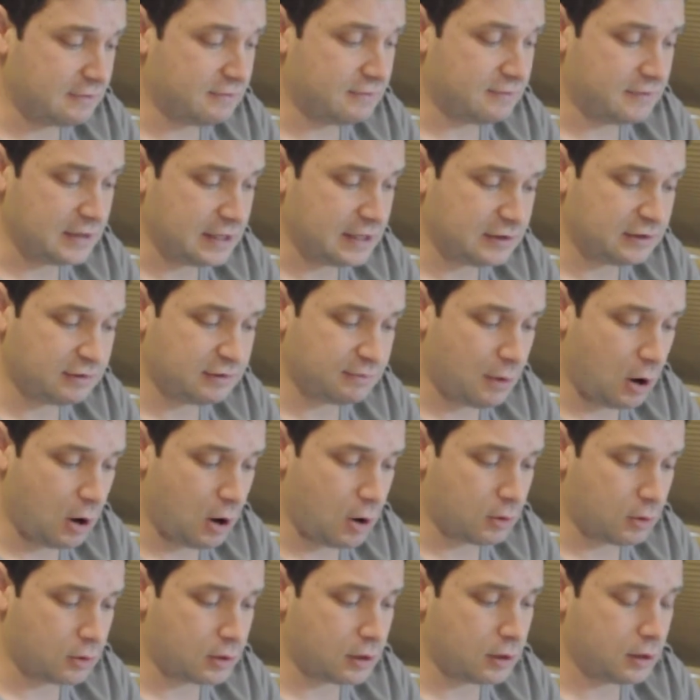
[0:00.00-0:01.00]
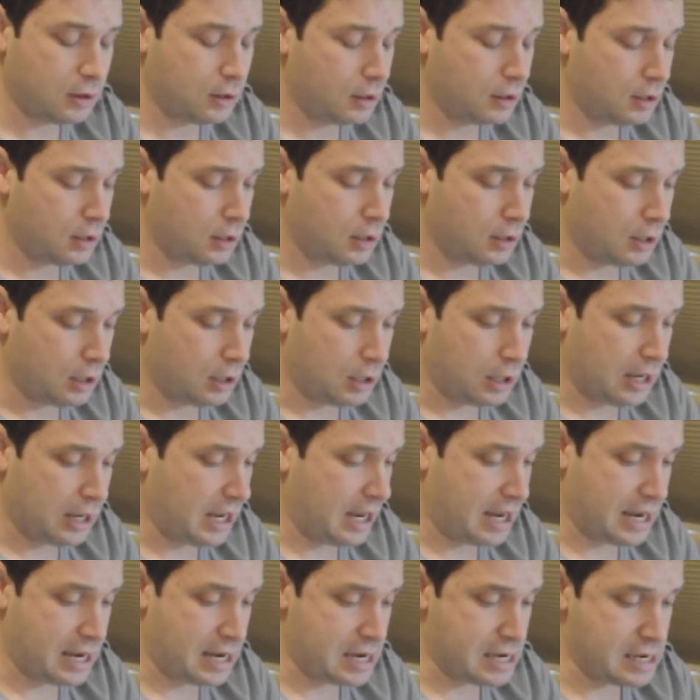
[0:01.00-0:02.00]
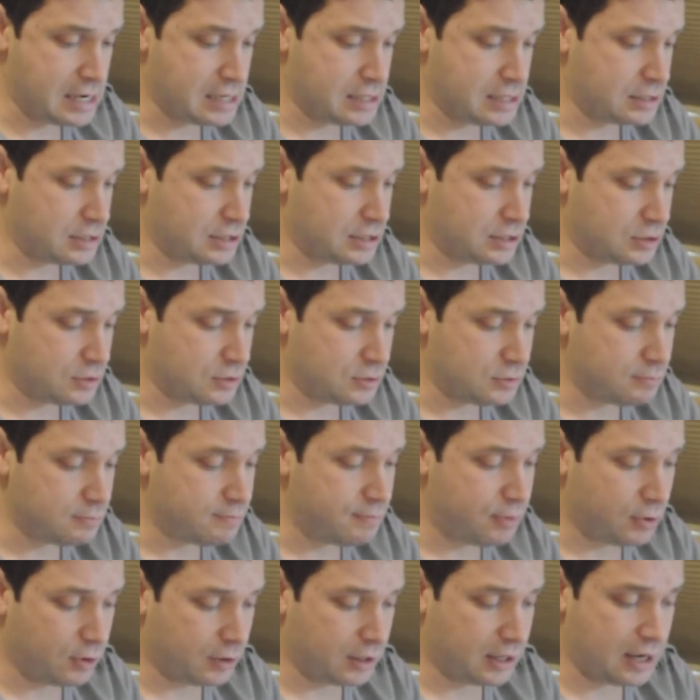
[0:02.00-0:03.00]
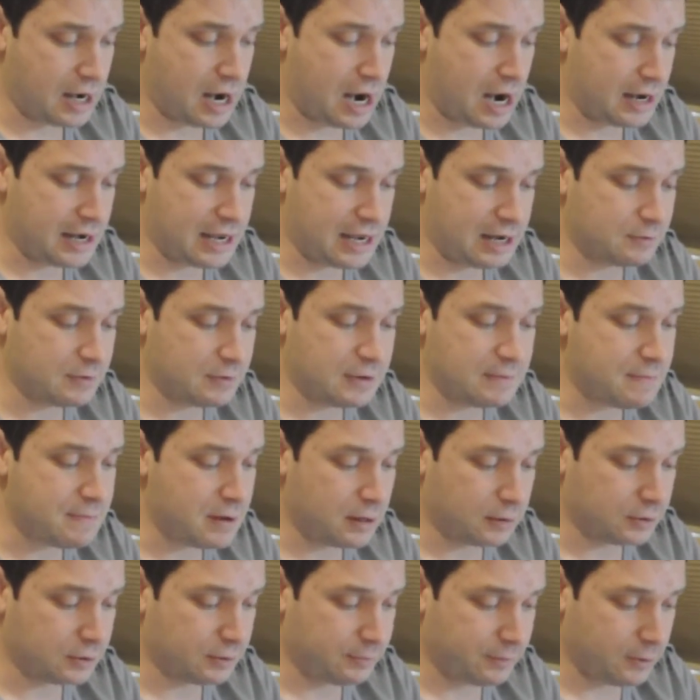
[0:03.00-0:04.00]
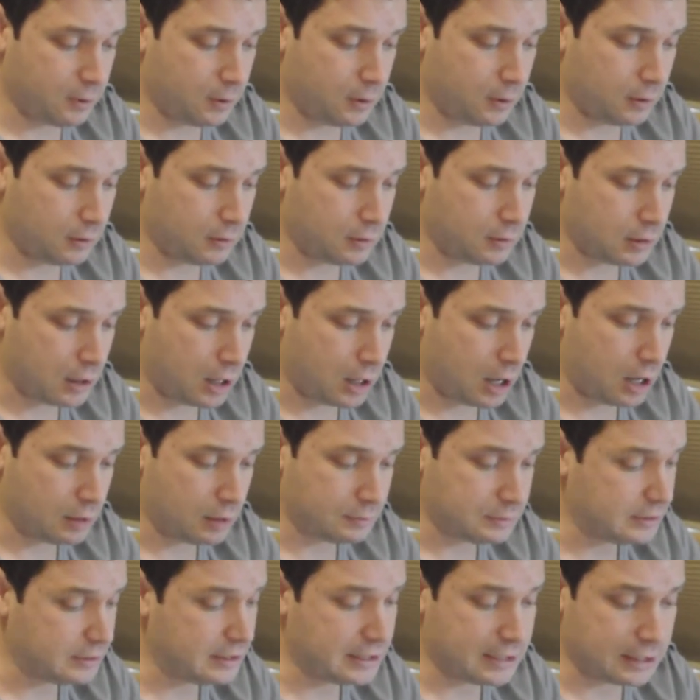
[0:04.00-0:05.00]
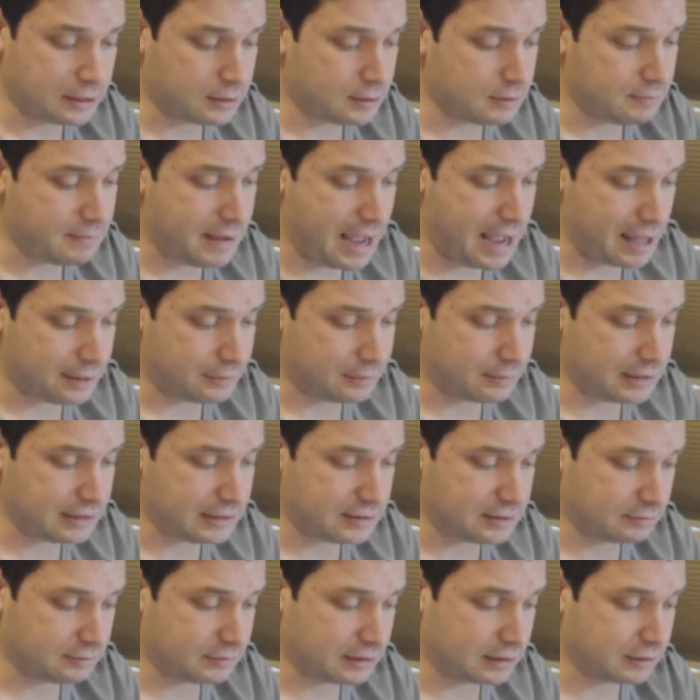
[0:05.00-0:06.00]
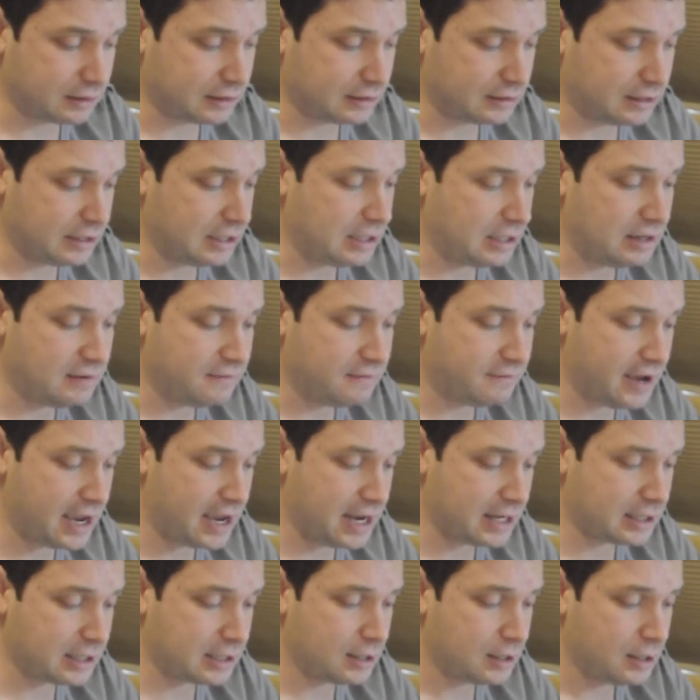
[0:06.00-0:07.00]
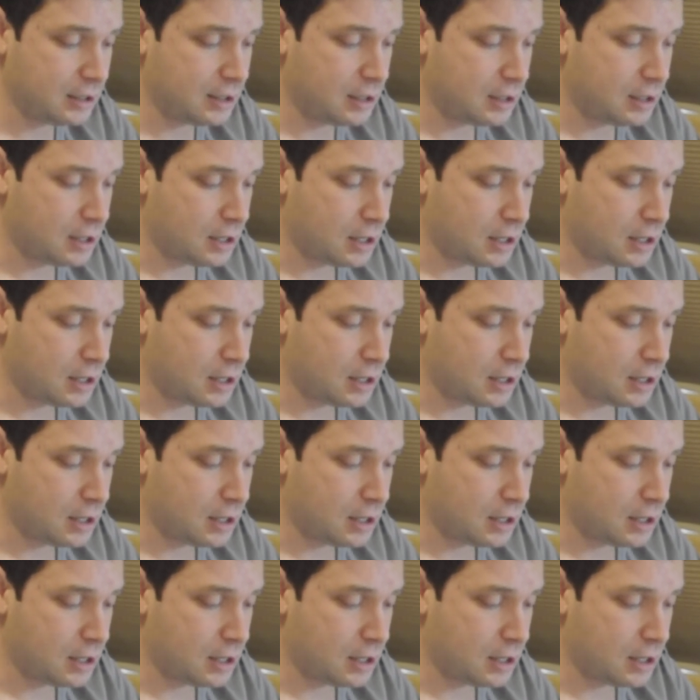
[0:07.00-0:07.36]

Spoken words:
the VSmoke and you put it on a rebuildable, you need a good battery, something like the E-Vic,